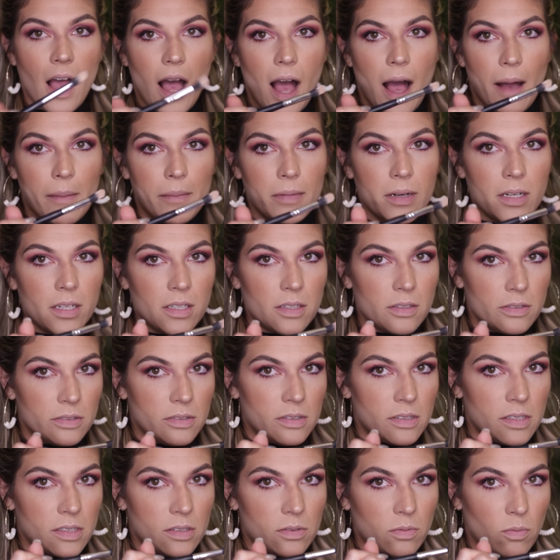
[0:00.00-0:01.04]
I'm gonna
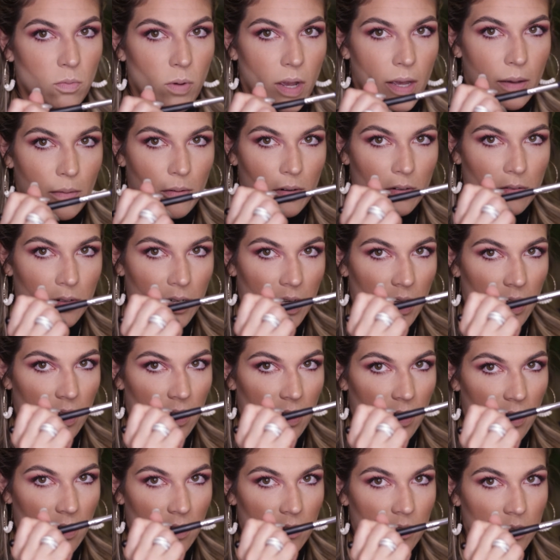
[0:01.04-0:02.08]
use this white one right
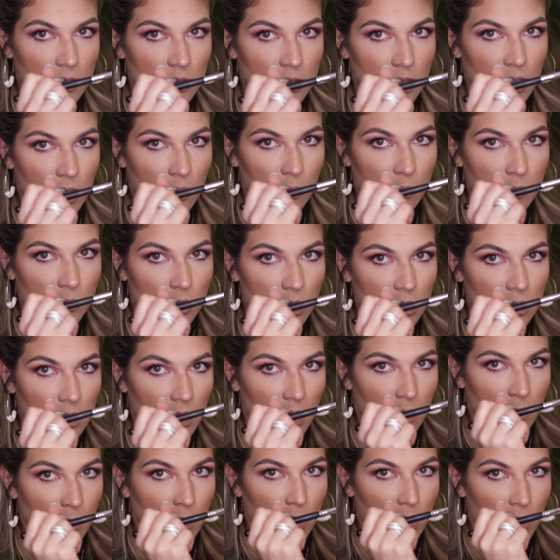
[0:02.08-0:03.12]
here that's like just
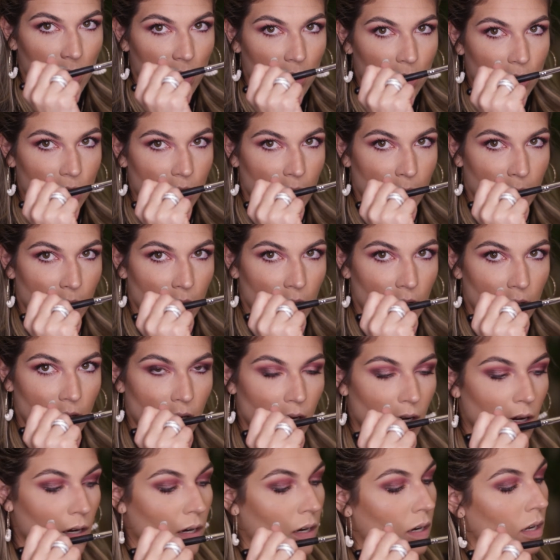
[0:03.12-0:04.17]
like pure shimmer
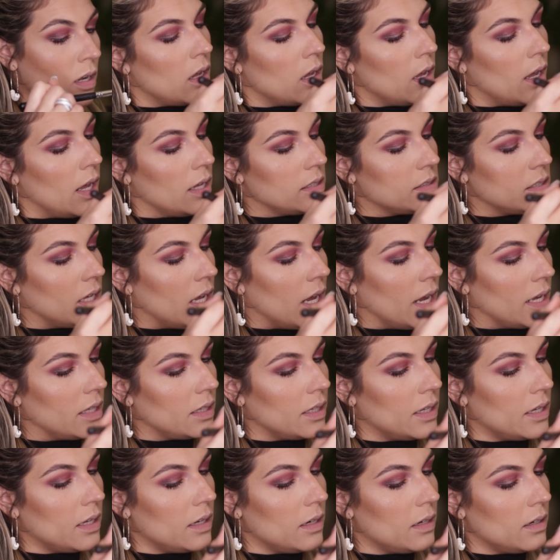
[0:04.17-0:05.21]
as a
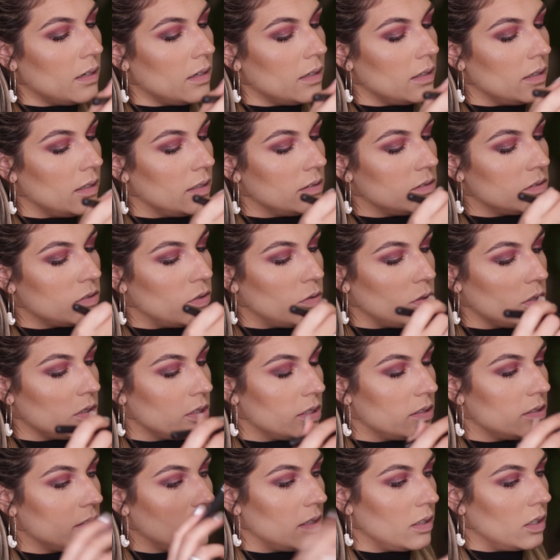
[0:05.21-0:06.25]
highlight. It's
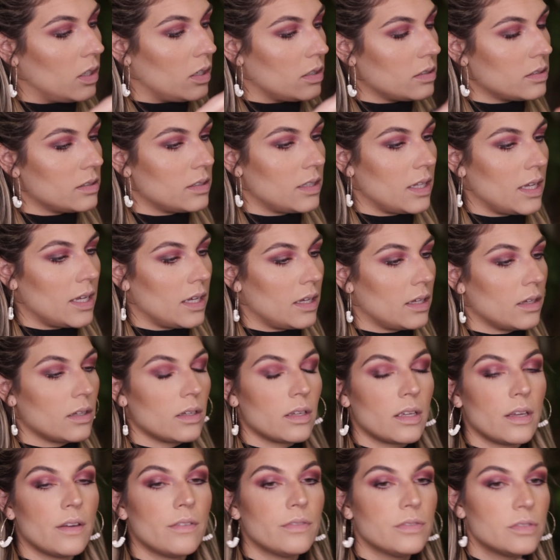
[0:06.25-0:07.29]
gorgeous. It looks like
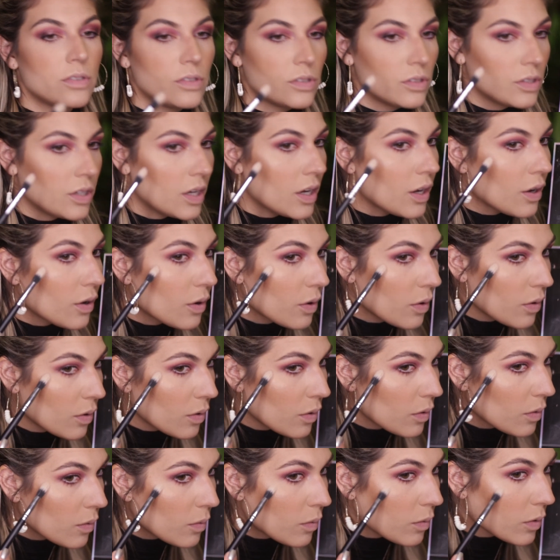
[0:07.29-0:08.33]
if
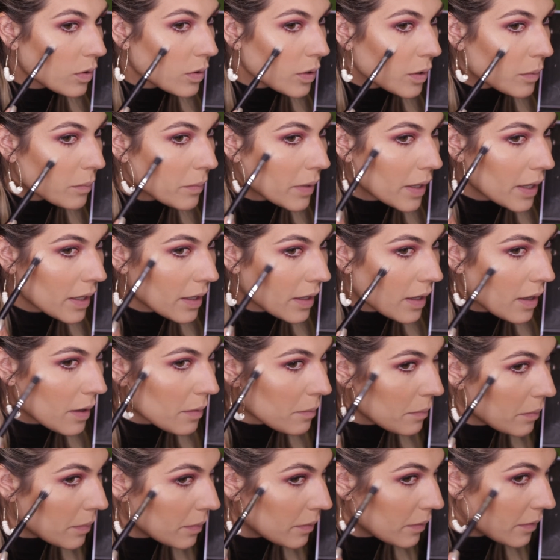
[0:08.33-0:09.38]
snow were a
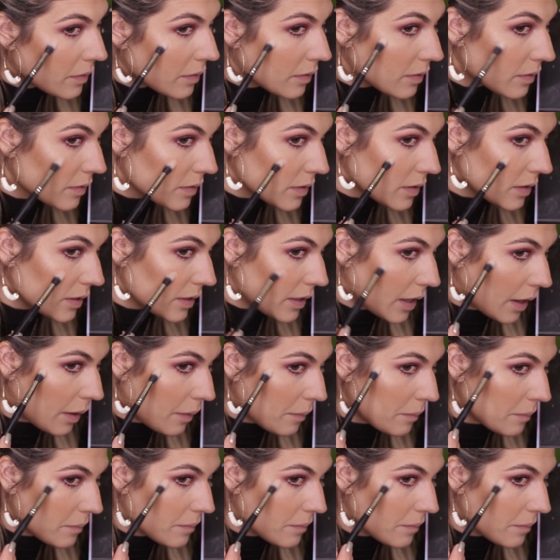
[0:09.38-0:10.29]
makeup. Yeah.